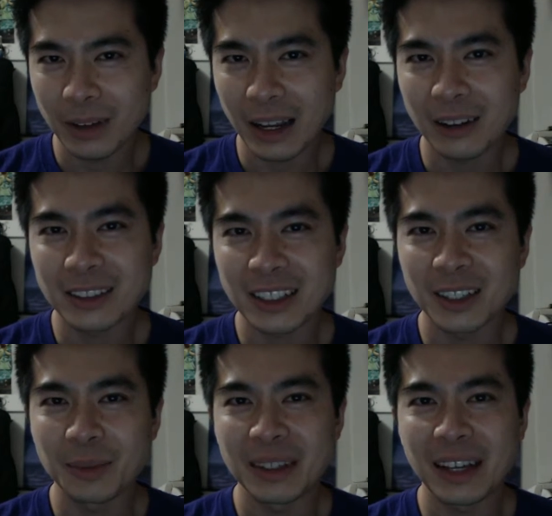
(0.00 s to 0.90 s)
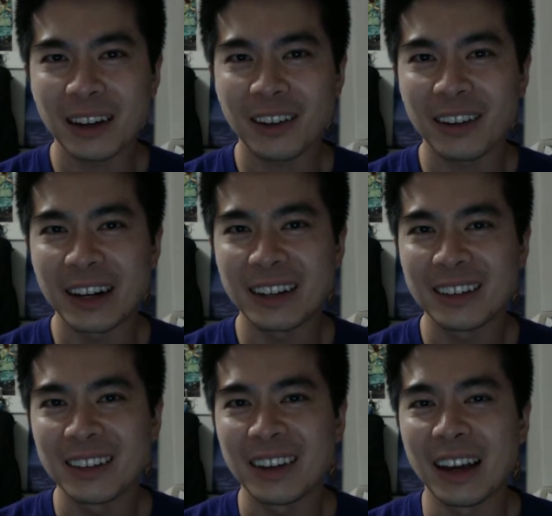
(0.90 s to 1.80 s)
how's it going to be that great?
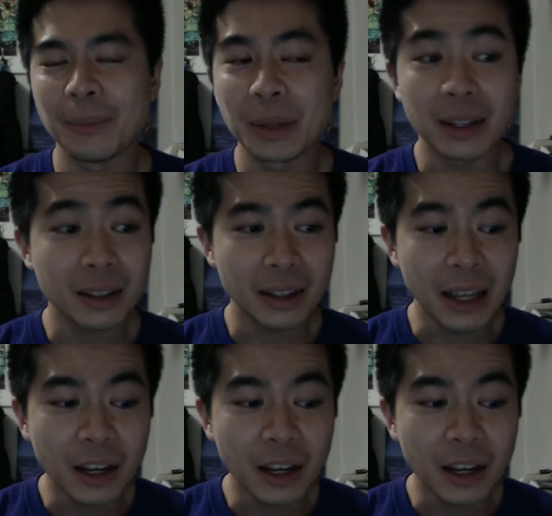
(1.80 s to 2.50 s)
But